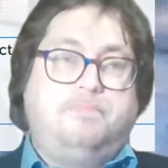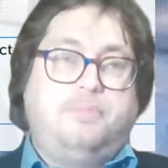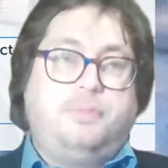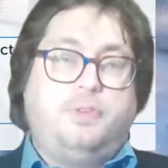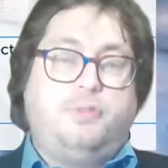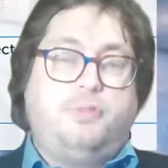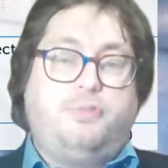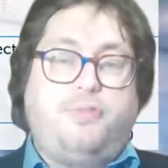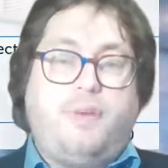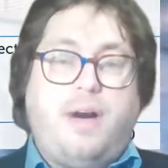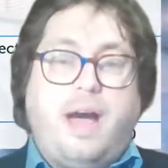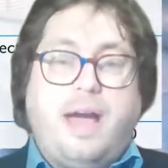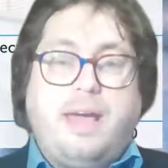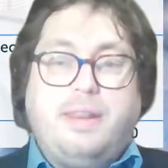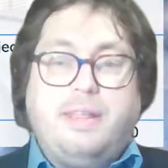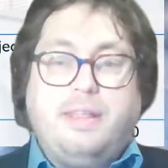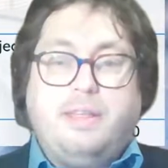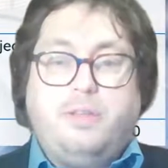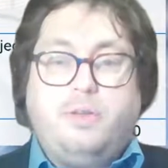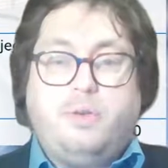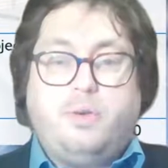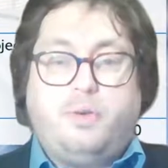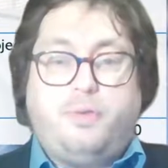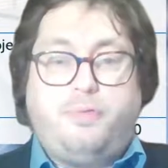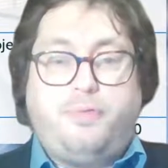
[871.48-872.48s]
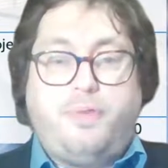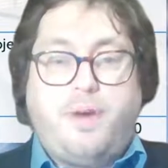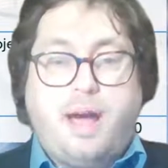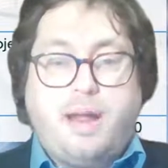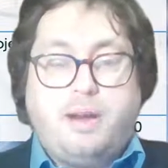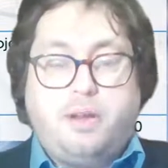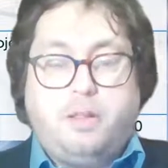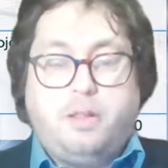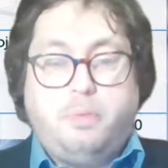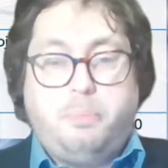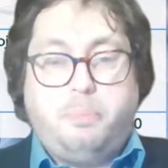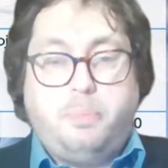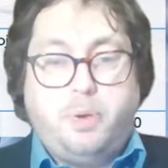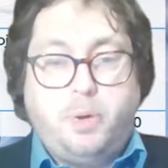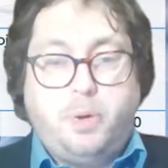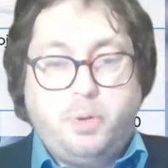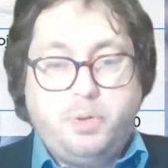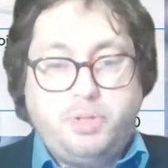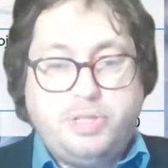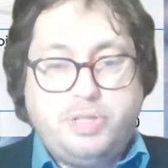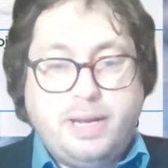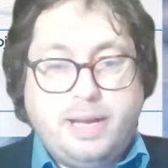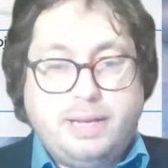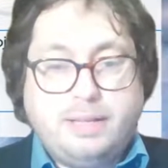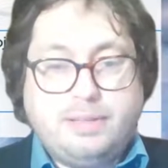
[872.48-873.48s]
defining your final
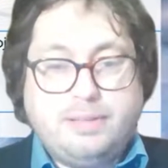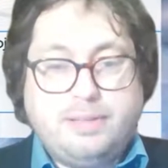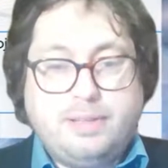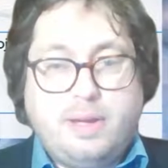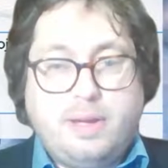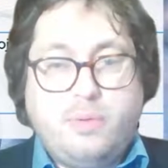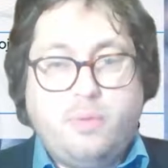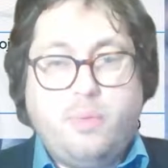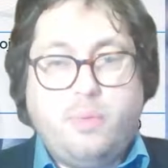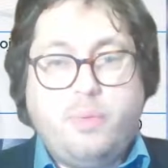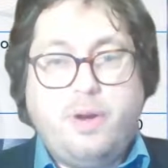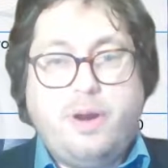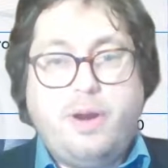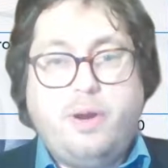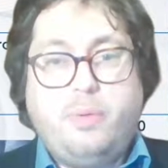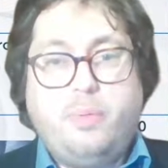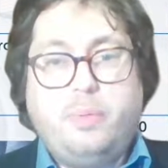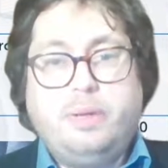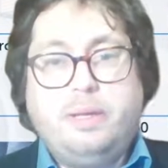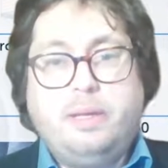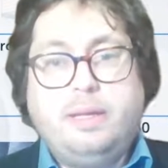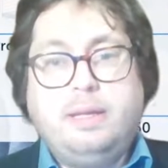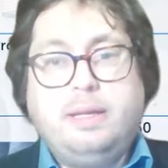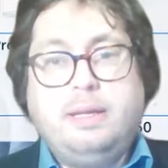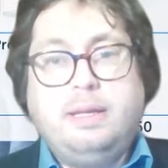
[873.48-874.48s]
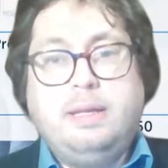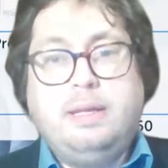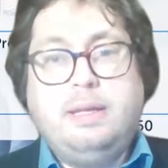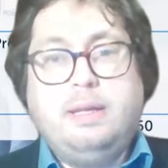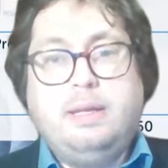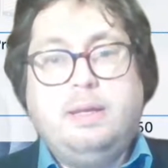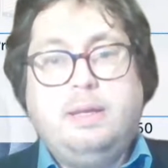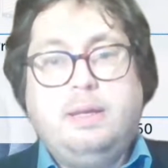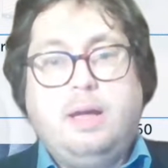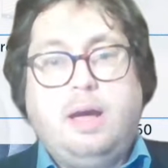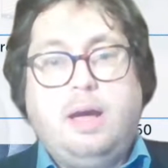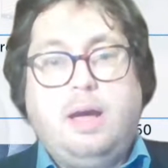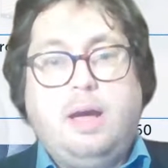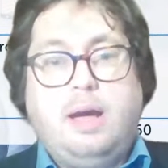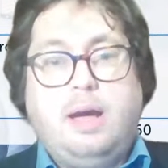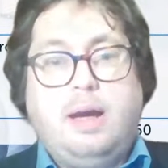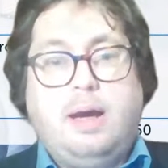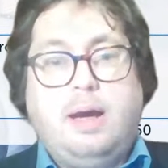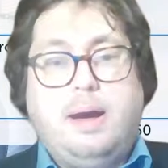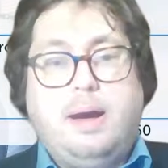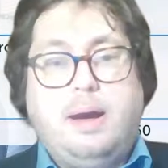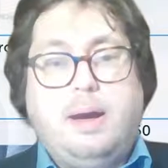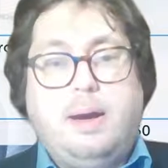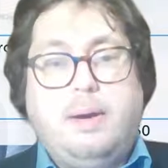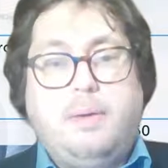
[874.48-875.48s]
project, and where we
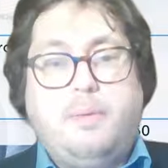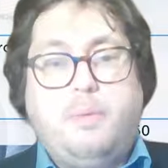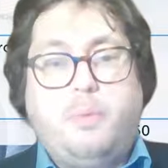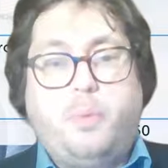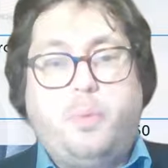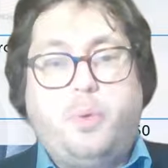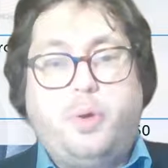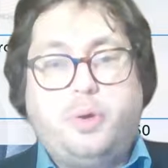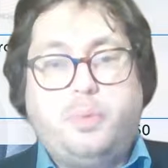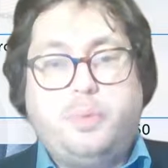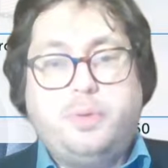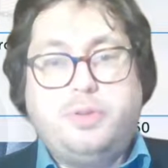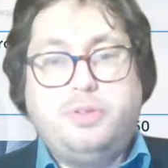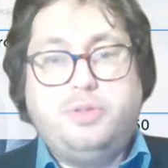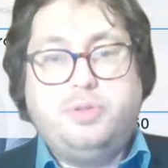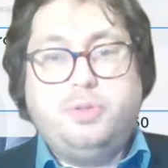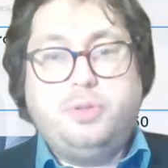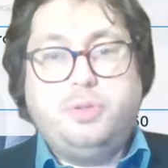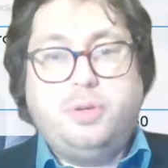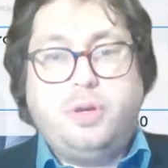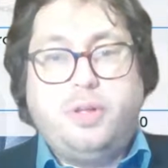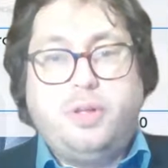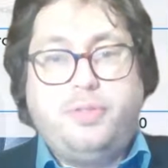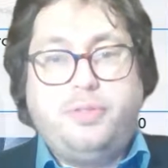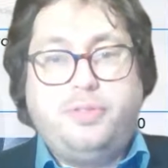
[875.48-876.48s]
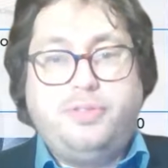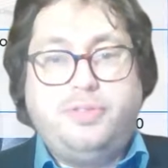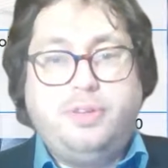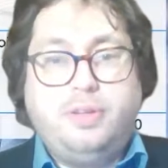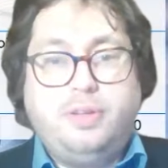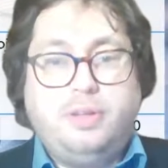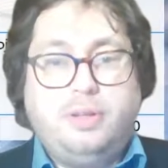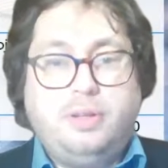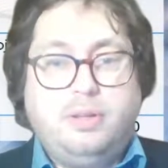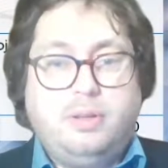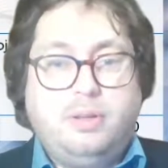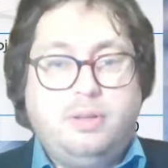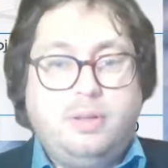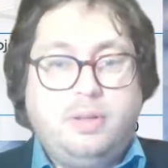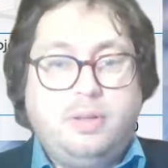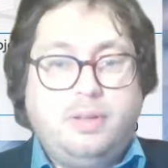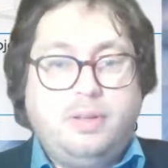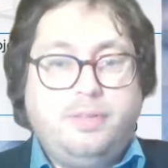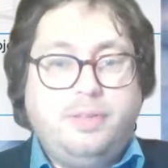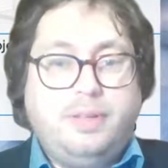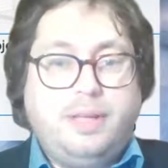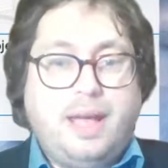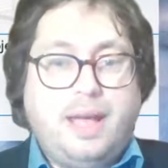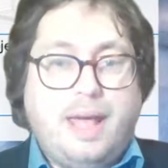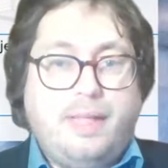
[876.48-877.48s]
work with you until
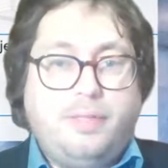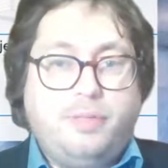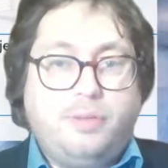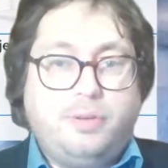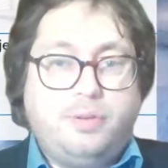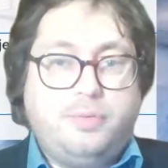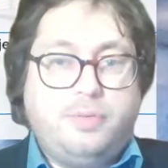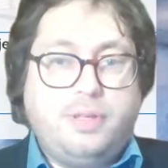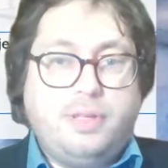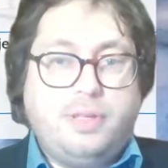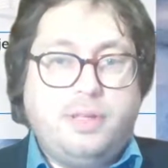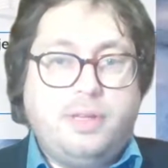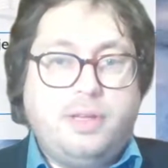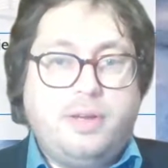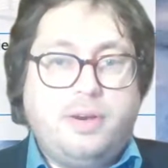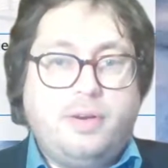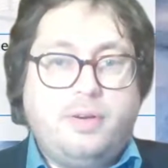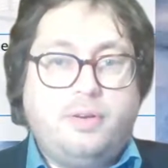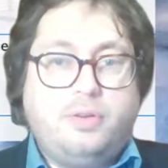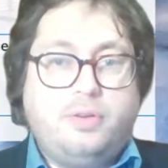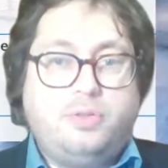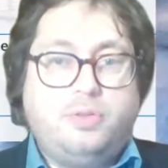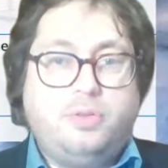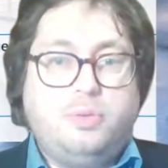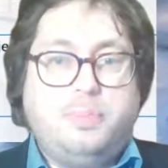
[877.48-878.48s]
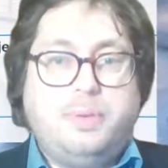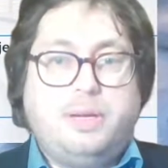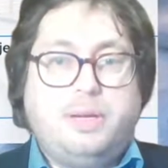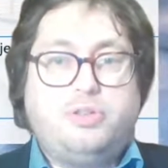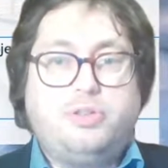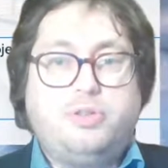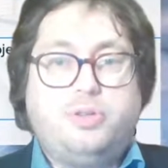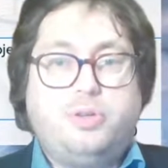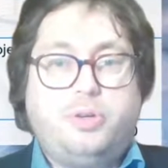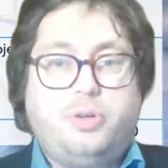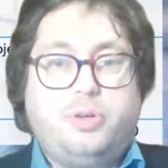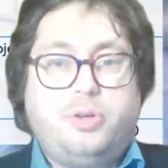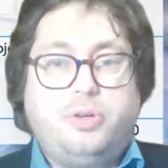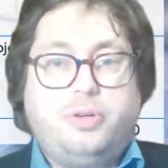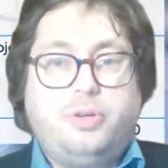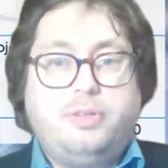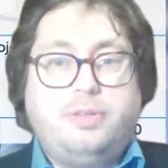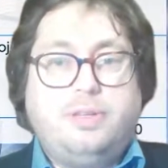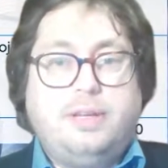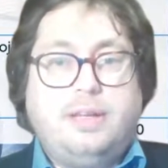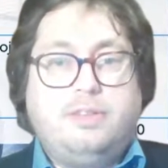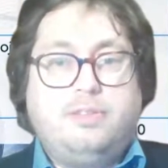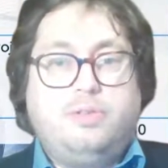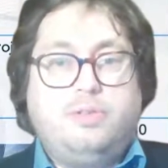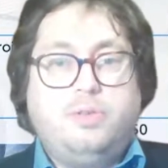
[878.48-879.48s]
the end of the year to make sure
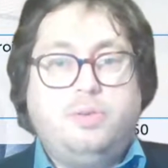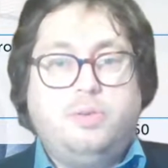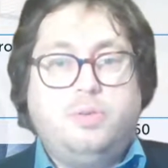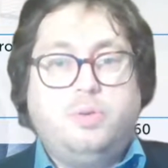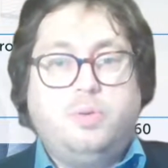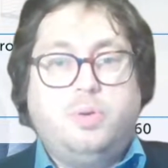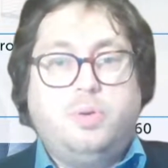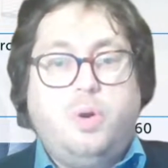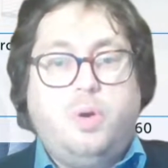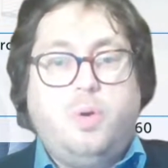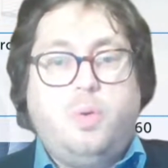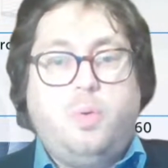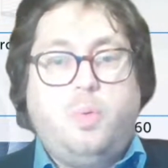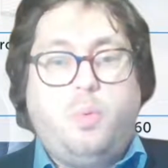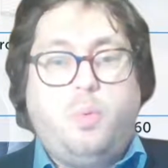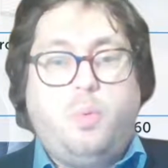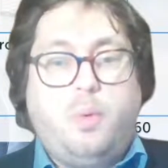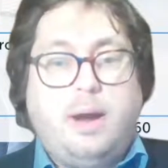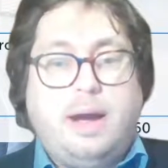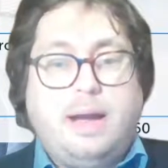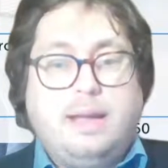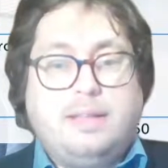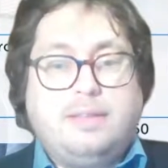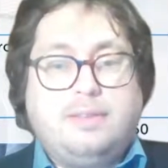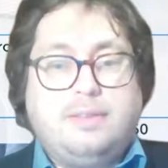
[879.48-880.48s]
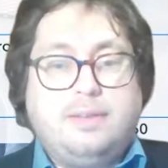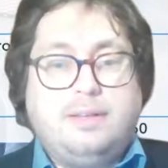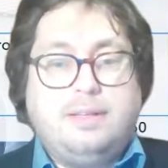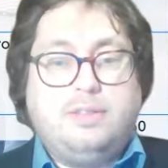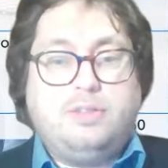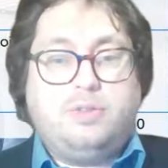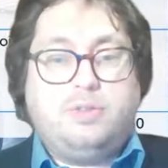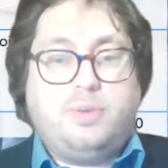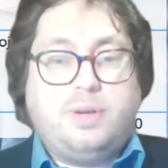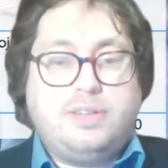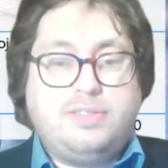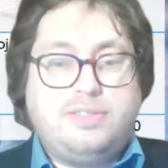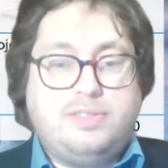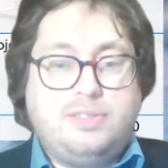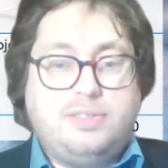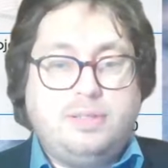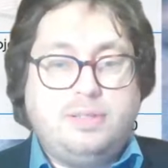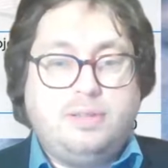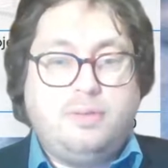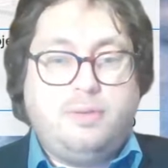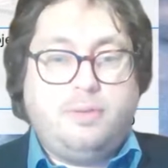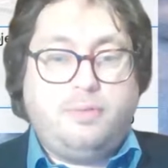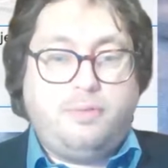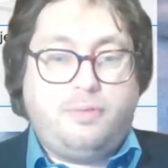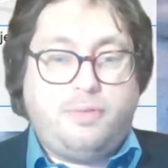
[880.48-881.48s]
that you write an
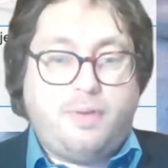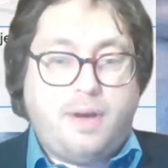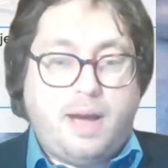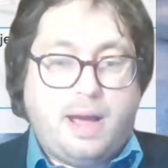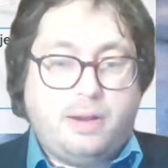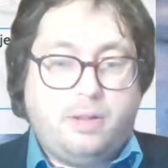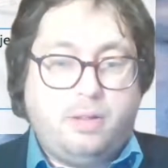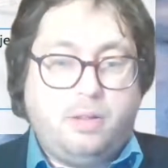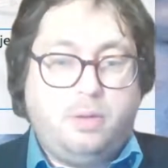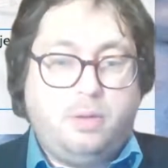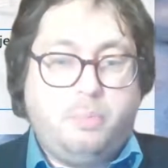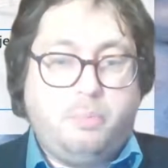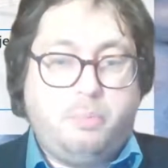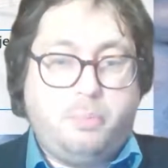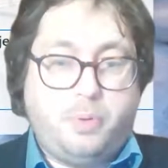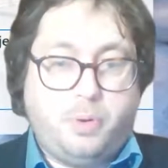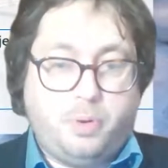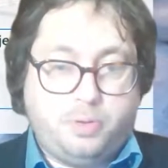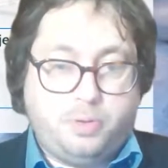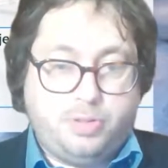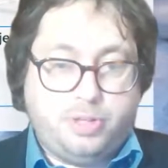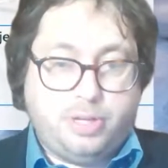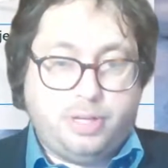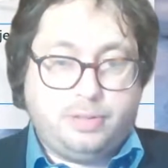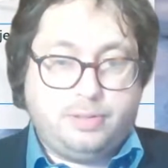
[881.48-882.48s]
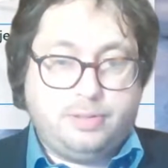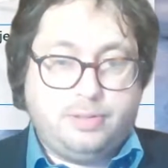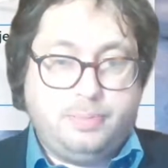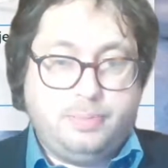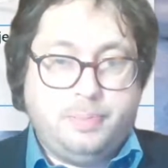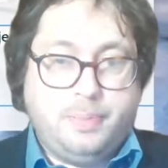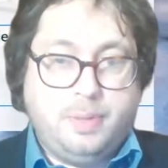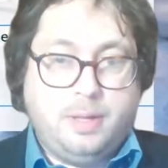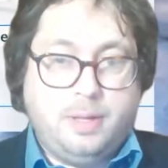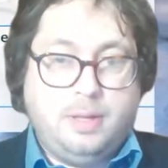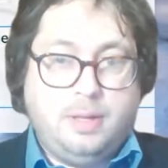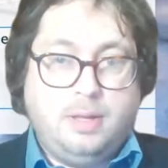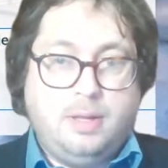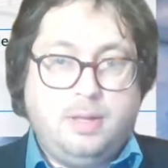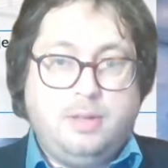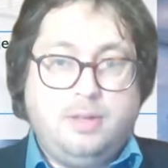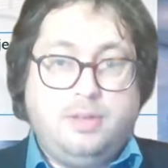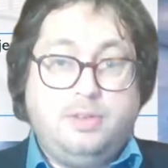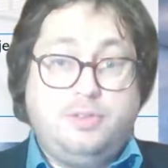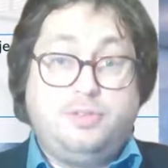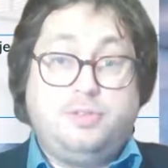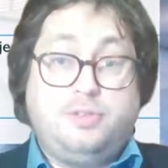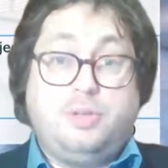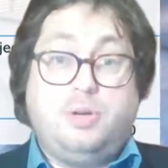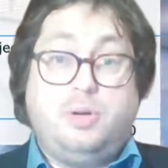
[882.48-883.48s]
interesting final project.
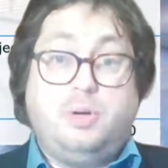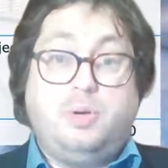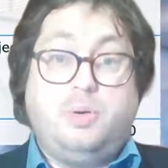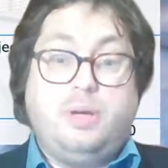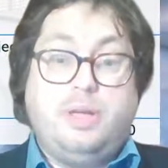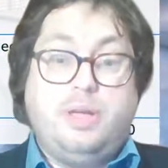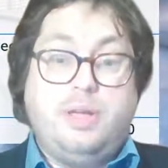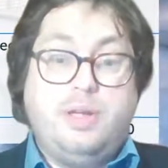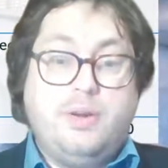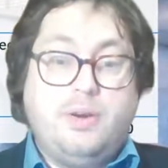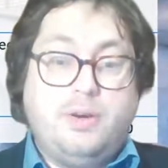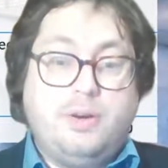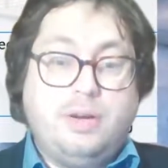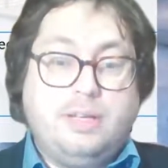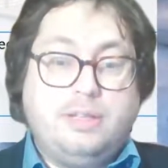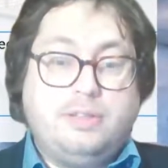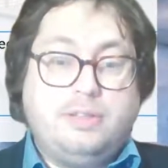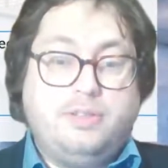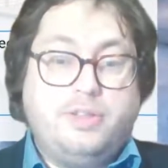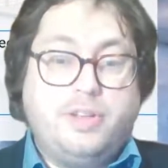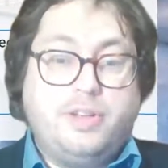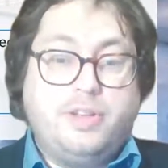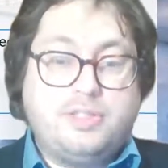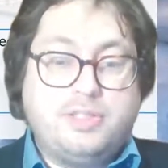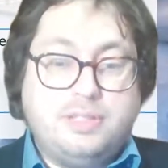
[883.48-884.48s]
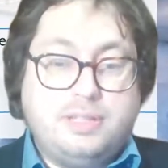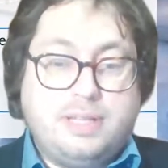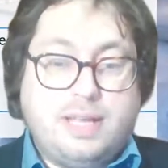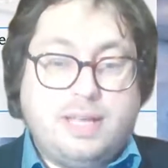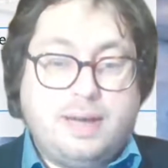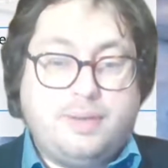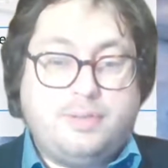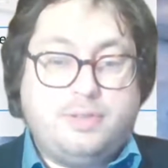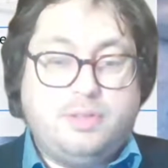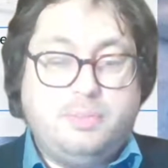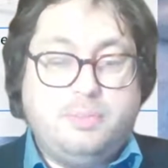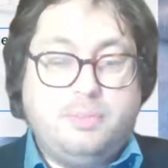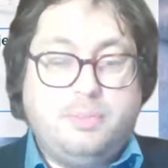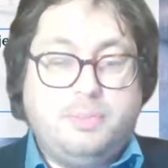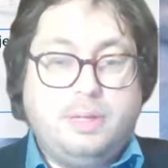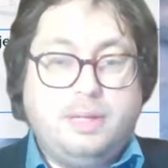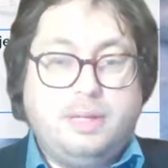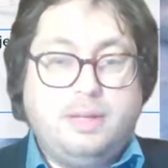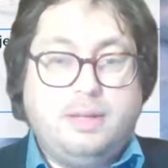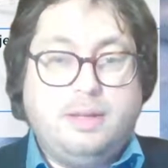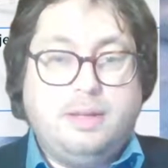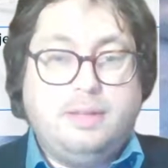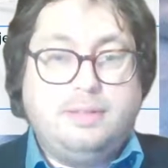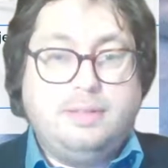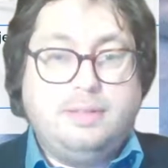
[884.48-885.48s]
So here it doesn't have to be a